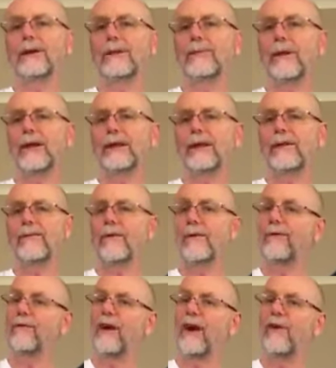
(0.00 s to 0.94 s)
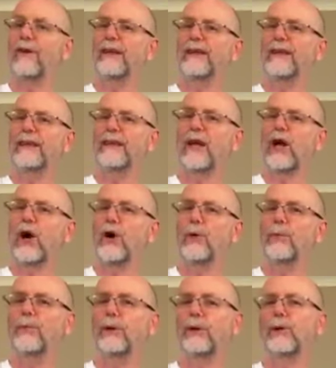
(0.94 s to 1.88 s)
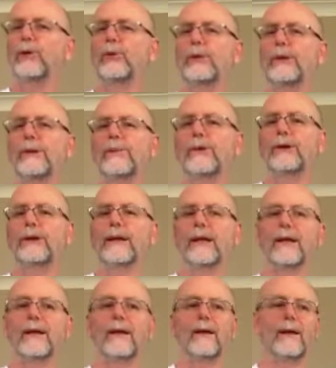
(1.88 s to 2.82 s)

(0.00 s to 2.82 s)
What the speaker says: especially for very slow blues music,